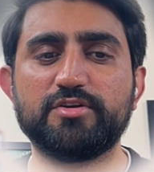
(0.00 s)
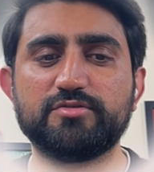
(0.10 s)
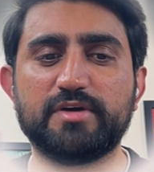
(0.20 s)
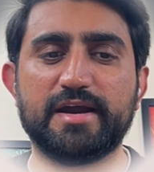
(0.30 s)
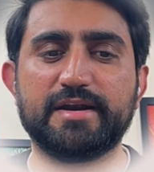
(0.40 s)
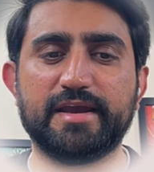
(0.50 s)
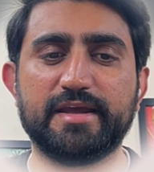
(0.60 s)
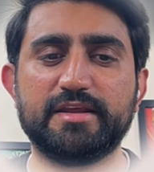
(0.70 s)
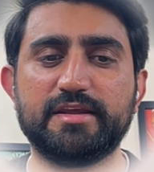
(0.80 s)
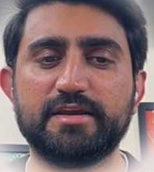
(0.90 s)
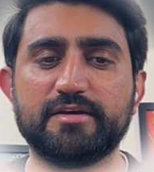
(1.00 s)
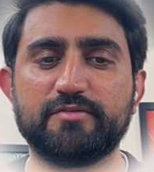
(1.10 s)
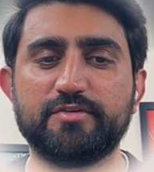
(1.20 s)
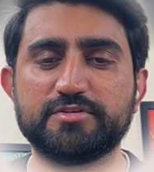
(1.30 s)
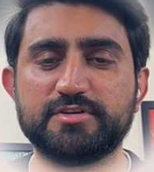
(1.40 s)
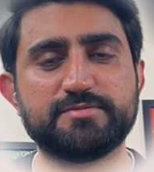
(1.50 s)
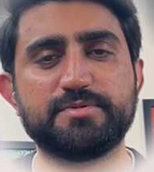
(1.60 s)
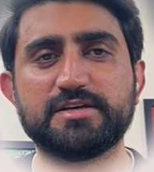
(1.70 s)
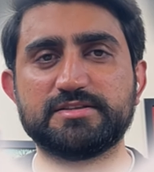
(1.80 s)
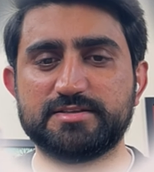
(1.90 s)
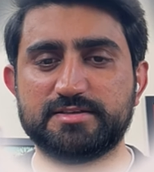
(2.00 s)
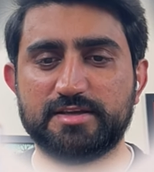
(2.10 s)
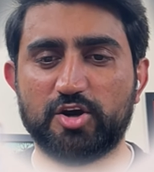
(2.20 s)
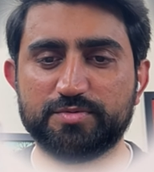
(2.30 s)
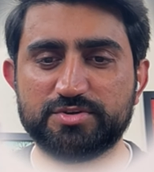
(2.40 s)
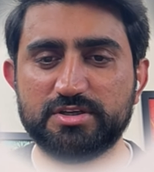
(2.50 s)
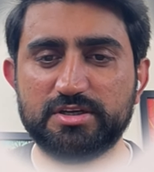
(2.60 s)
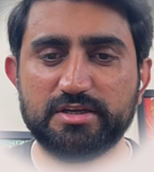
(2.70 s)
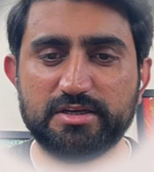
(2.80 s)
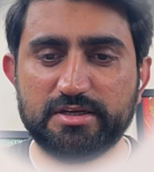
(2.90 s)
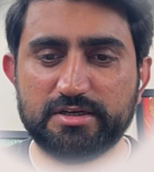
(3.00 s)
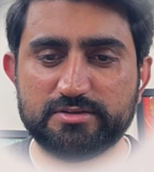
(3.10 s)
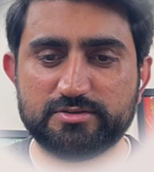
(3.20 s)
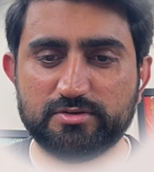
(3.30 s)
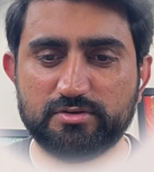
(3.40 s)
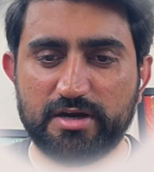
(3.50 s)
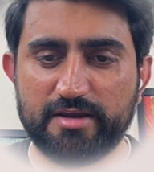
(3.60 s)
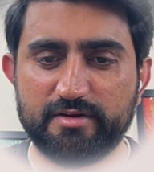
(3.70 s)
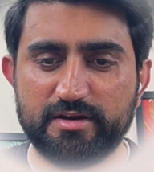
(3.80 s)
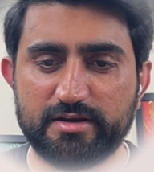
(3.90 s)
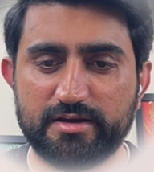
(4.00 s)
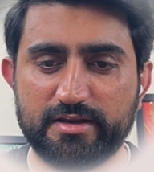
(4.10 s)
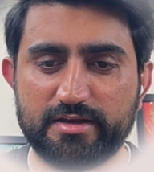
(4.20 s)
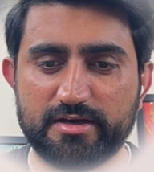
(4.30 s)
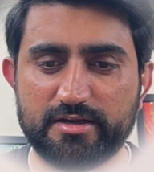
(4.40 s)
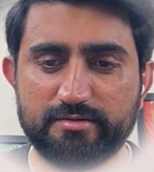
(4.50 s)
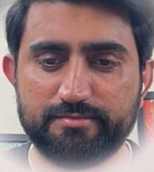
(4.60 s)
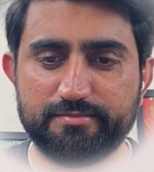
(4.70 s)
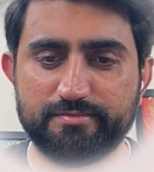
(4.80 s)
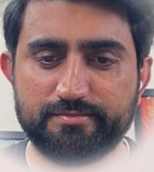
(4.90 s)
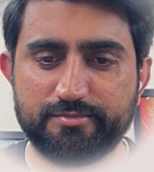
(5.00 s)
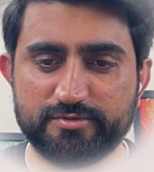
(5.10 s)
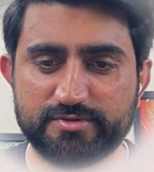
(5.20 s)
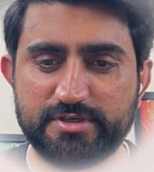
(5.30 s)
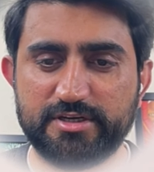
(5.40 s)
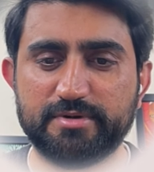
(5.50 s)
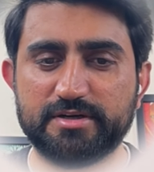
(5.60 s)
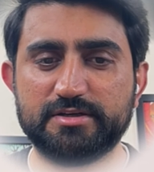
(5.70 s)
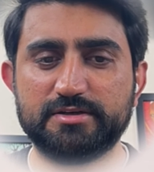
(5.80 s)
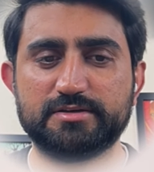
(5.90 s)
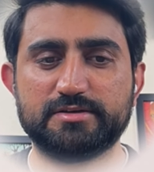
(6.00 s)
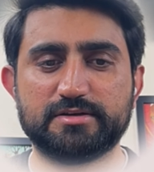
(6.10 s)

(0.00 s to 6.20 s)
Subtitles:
going to add any reviewers list because this is optional. So I will click on proceed button,